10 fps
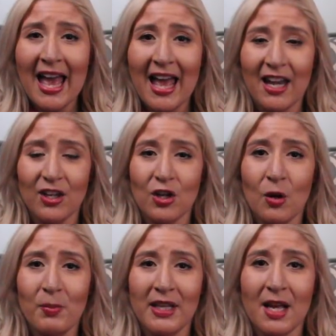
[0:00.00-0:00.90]
And, you
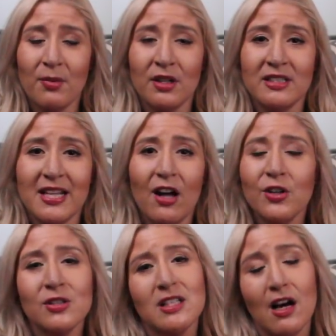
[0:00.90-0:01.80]
know, being able to tell
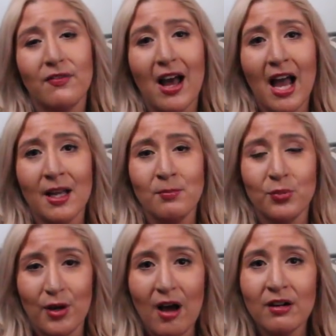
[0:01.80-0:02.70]
yourself, I'm
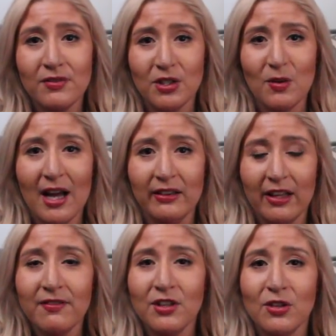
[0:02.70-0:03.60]
proud of you, I
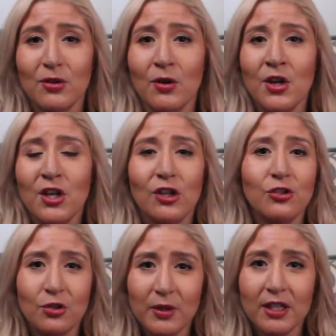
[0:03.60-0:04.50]
love you, you're
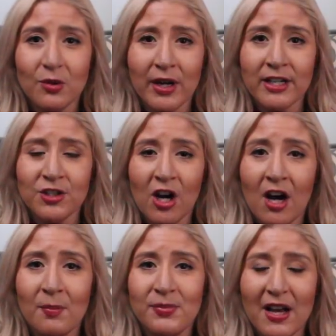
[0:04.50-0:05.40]
doing a great
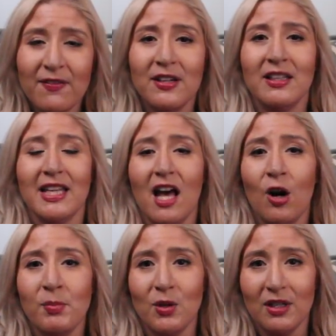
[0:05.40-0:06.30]
job, definitely
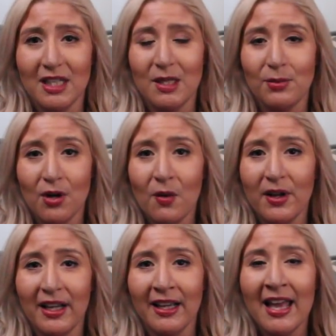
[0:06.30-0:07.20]
help you to keep
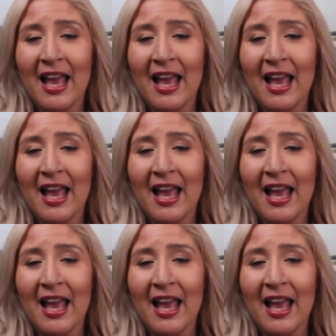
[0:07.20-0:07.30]
going.